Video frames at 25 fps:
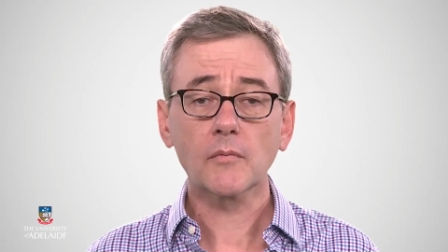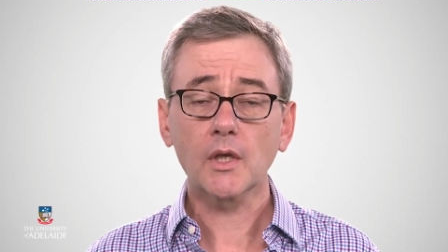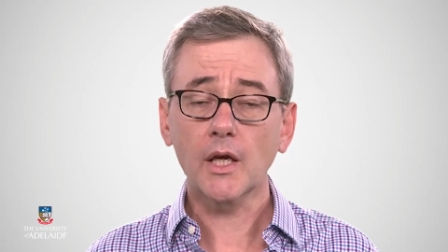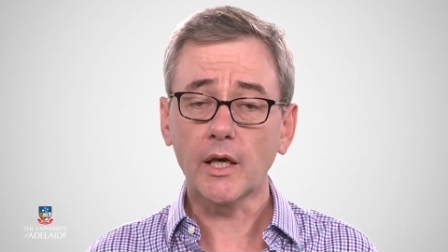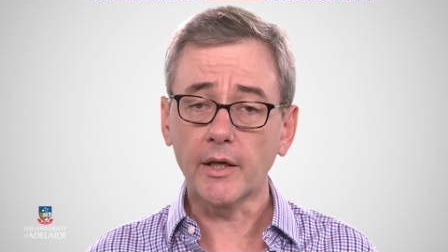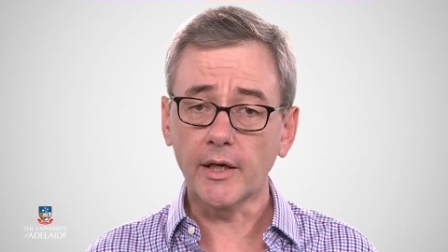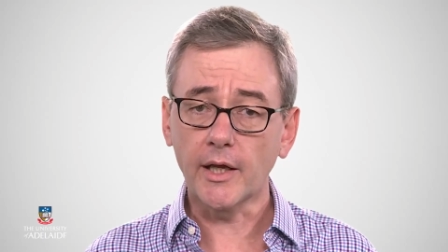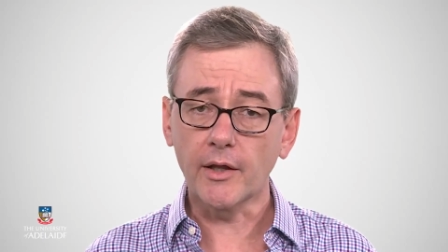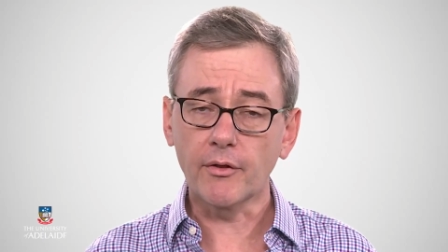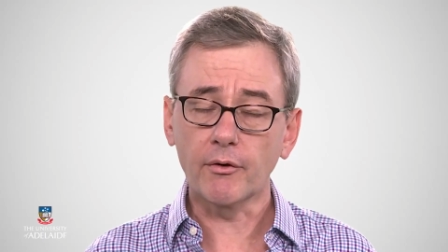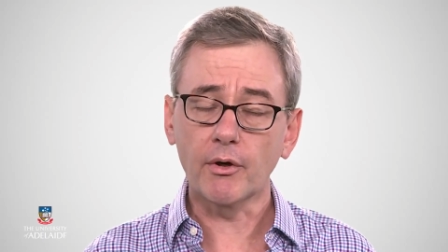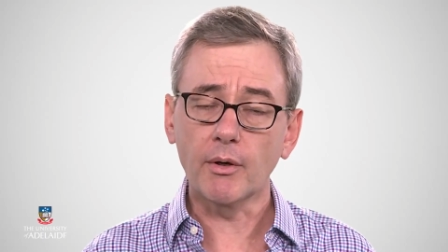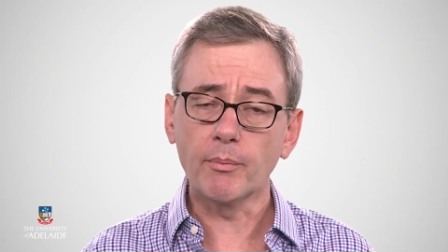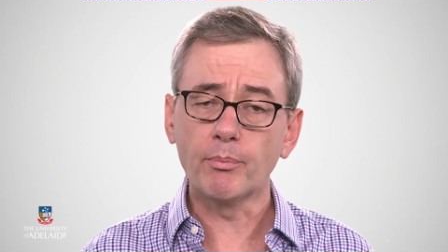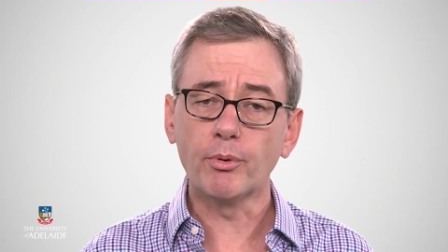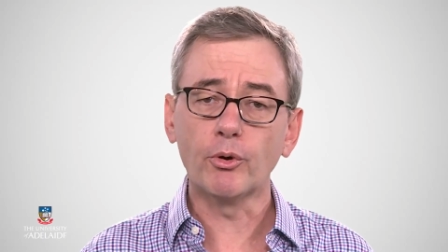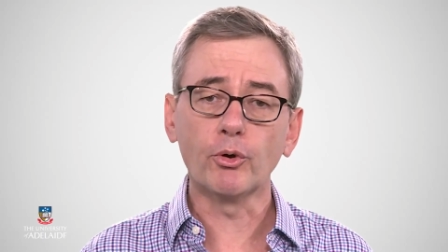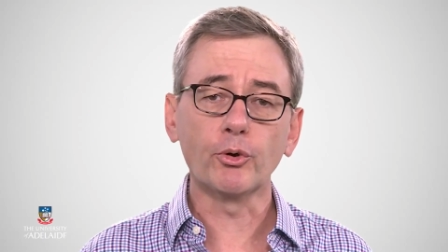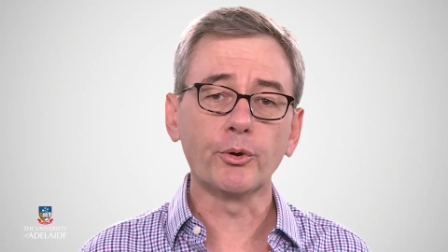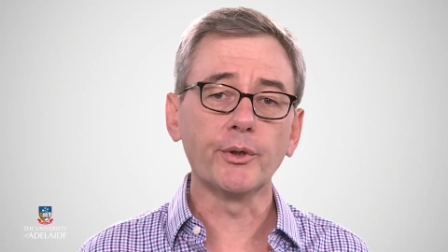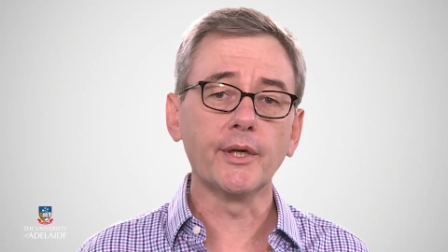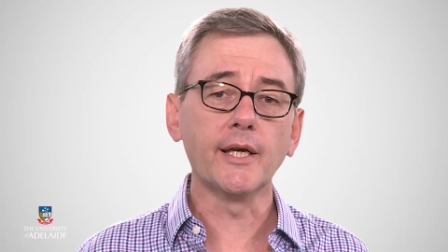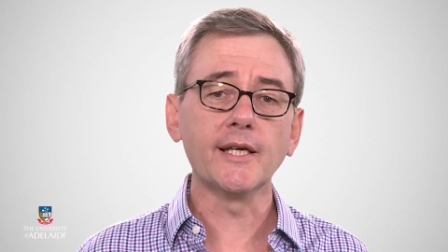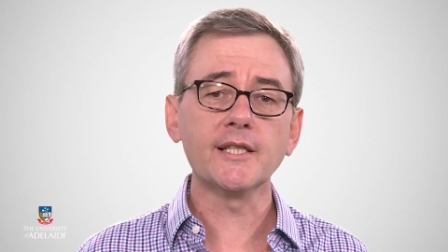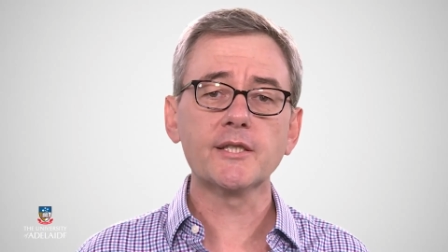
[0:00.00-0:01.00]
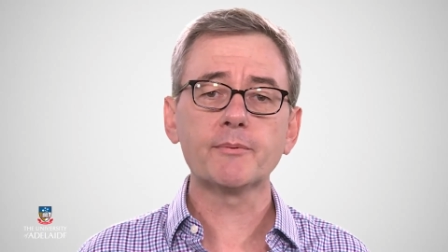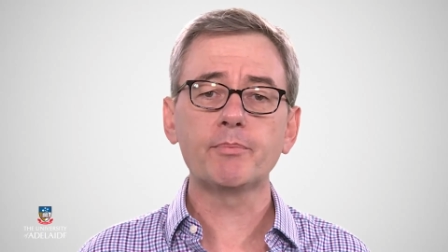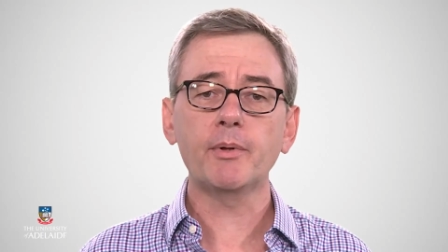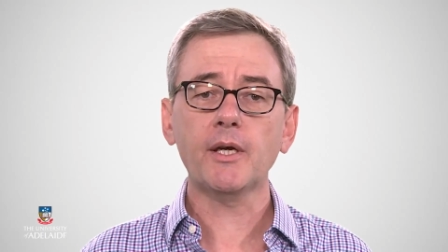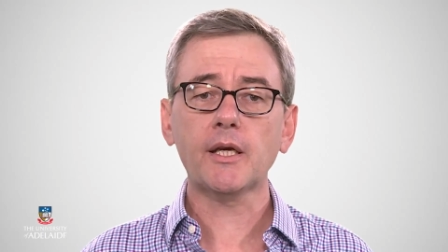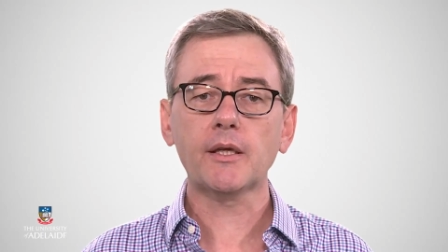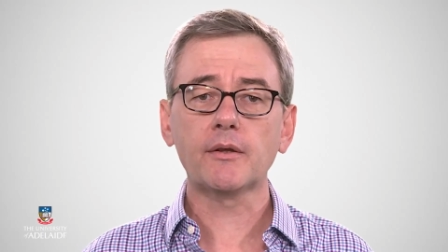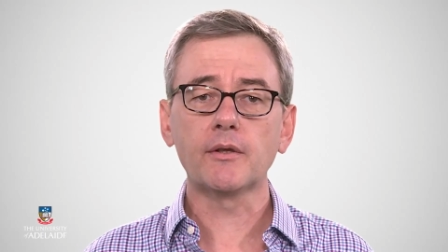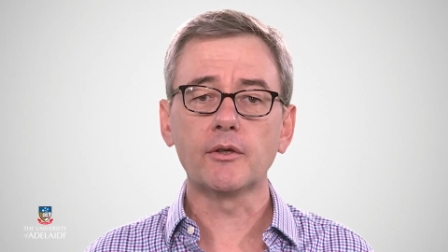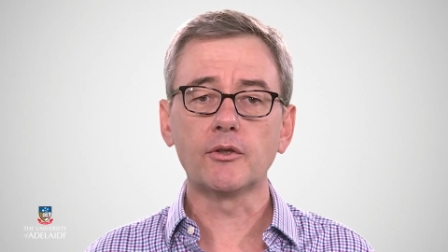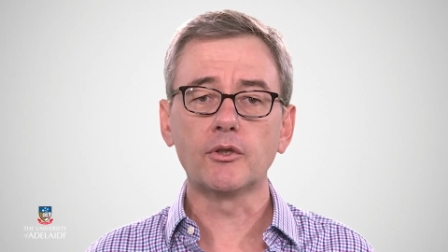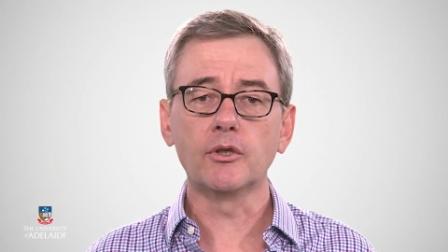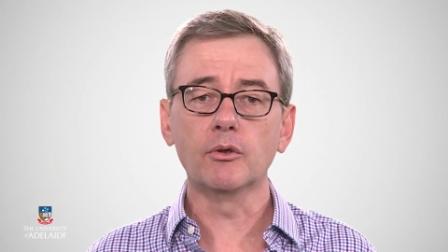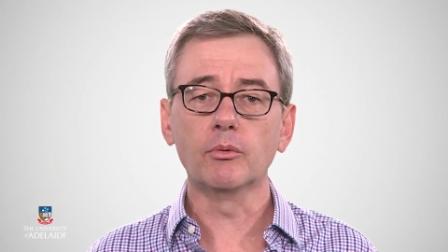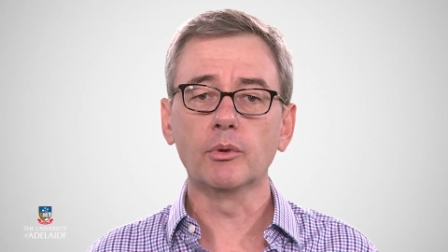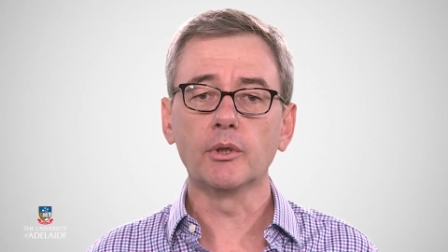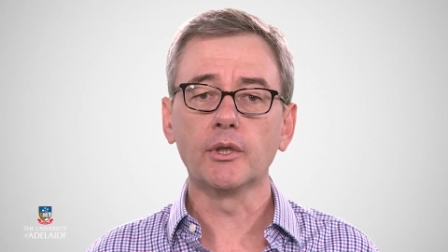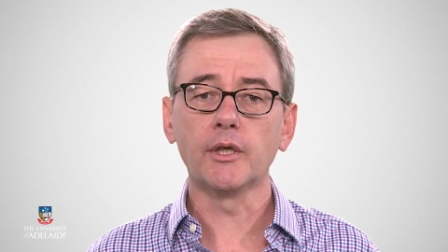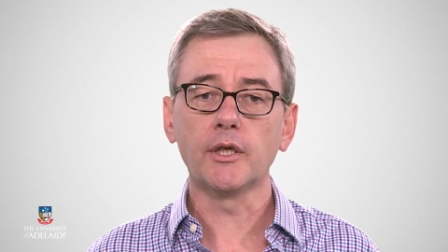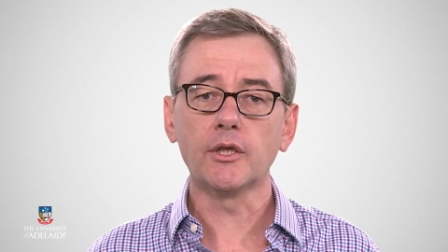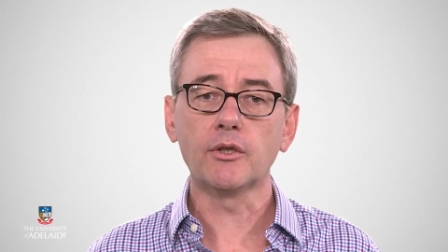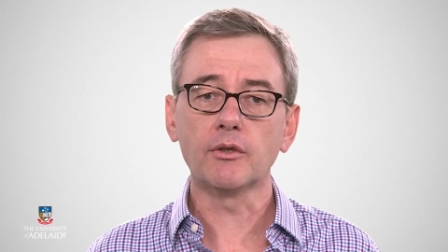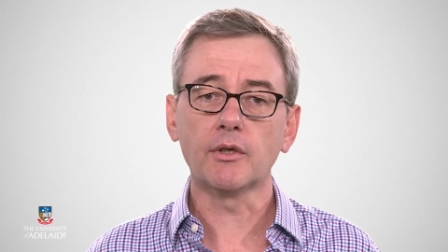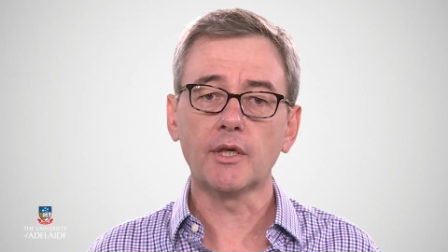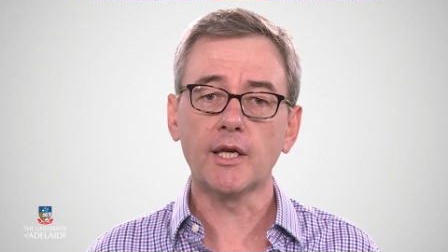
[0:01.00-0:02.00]
Another important aspect that you will
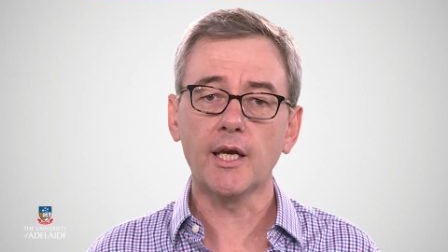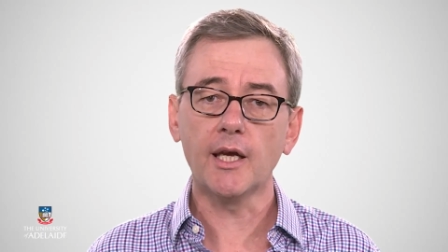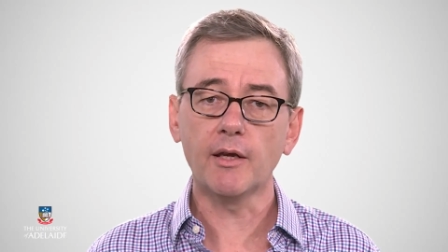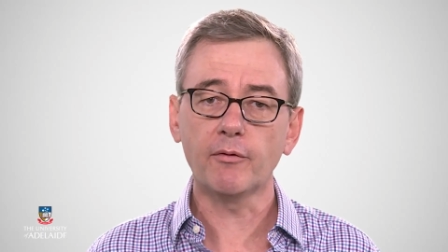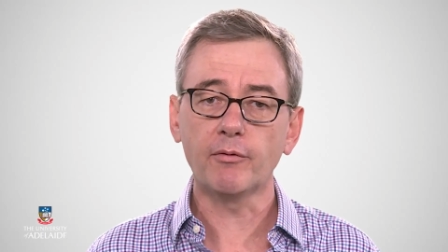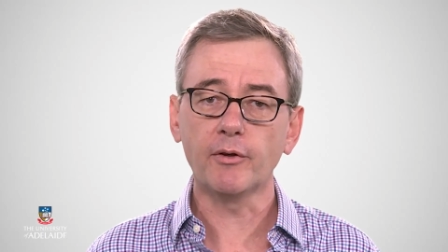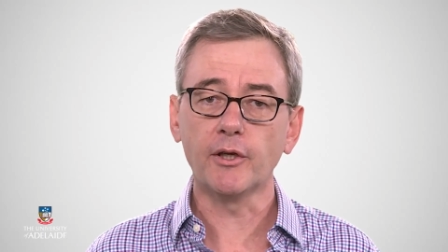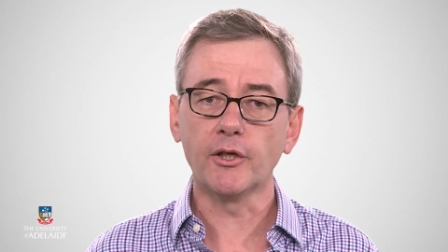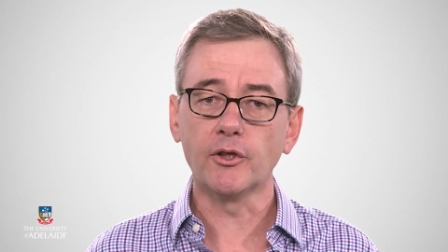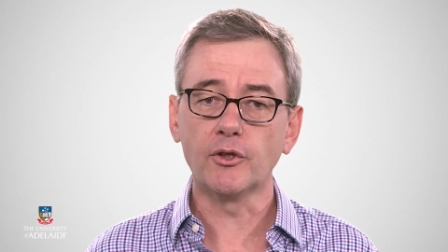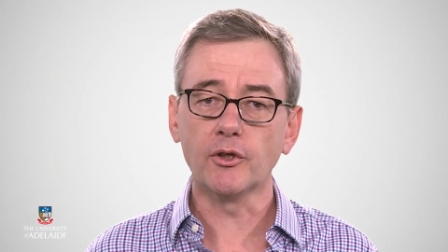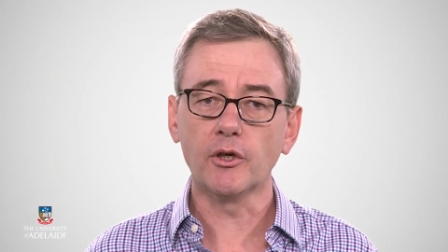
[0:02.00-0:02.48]
need to carefully